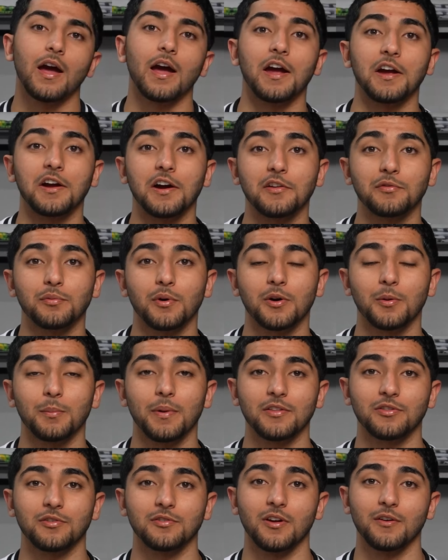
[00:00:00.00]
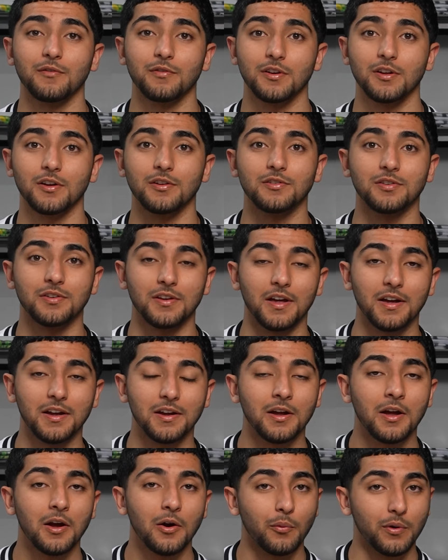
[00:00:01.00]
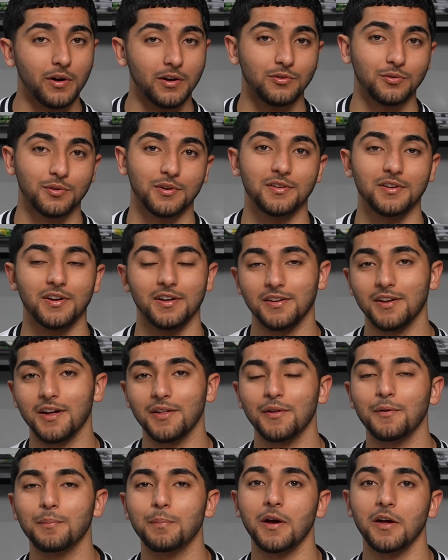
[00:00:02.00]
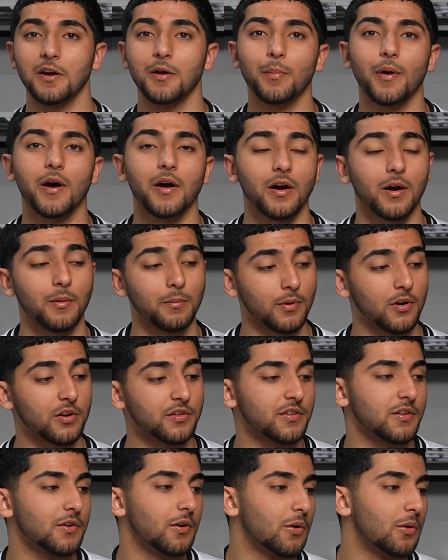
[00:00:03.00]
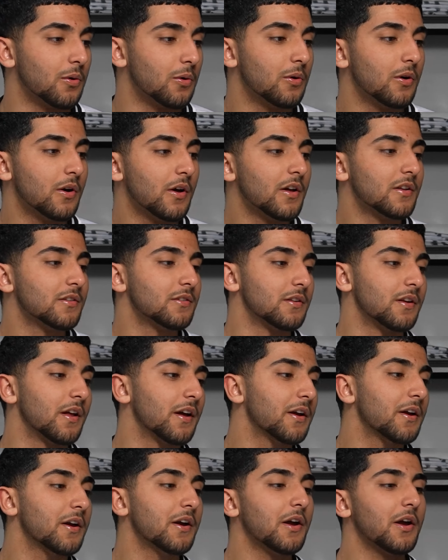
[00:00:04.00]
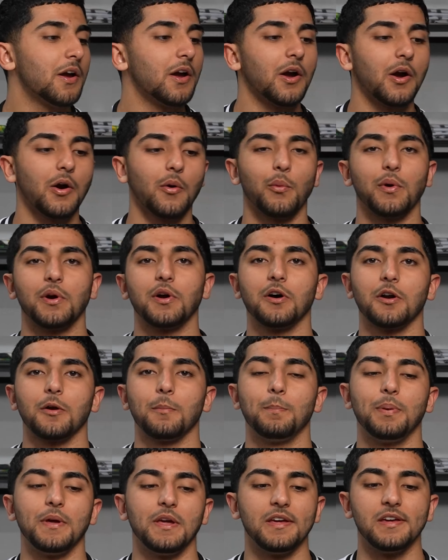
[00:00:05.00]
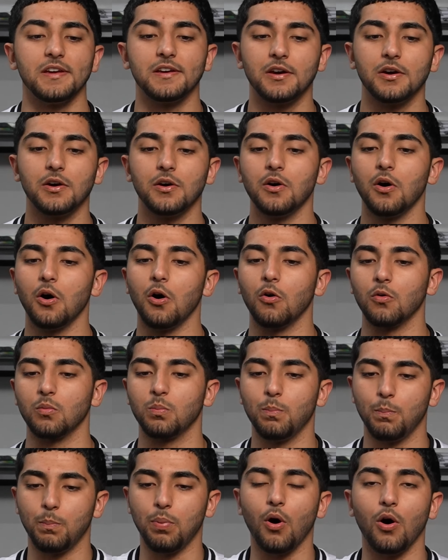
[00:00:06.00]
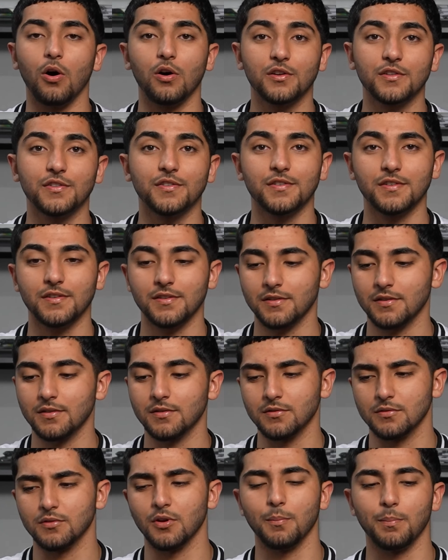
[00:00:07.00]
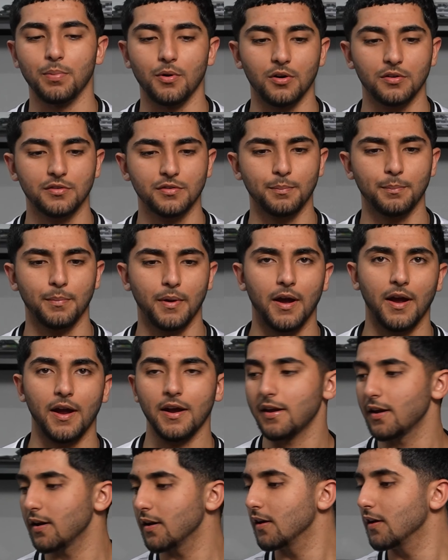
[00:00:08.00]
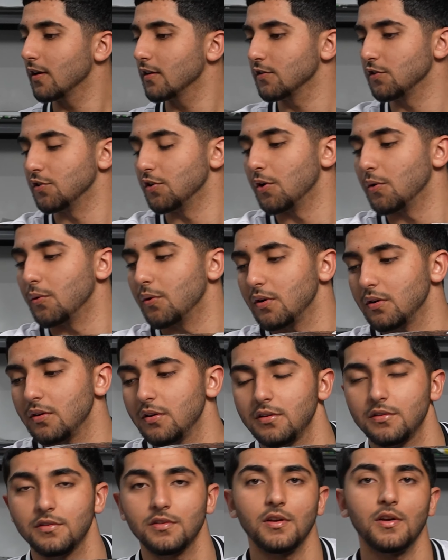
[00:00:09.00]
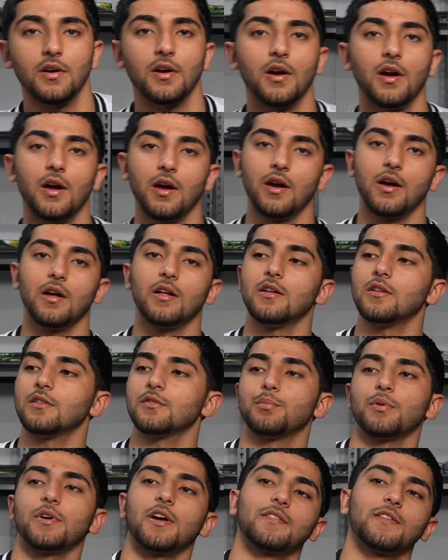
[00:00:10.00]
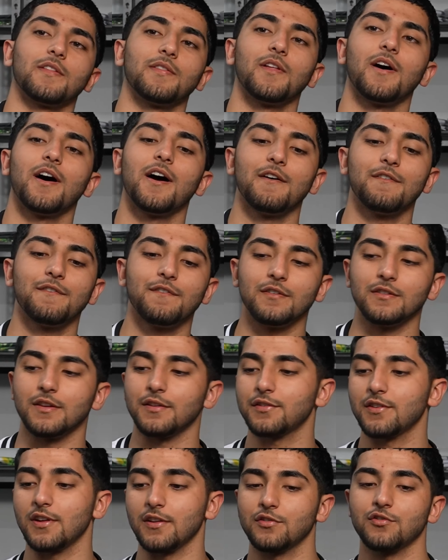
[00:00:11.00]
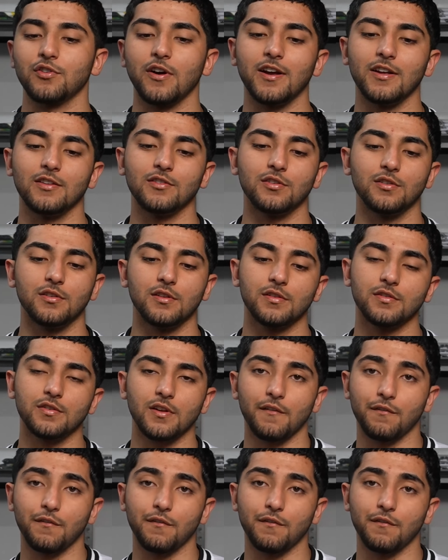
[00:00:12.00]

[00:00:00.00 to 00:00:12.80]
Hey guys, welcome back to another video. Today we are doing another PandaBuy unboxing haul. Today we got a big old box, not box, bag. You know what it is. Bring out the knife, let's get straight into this.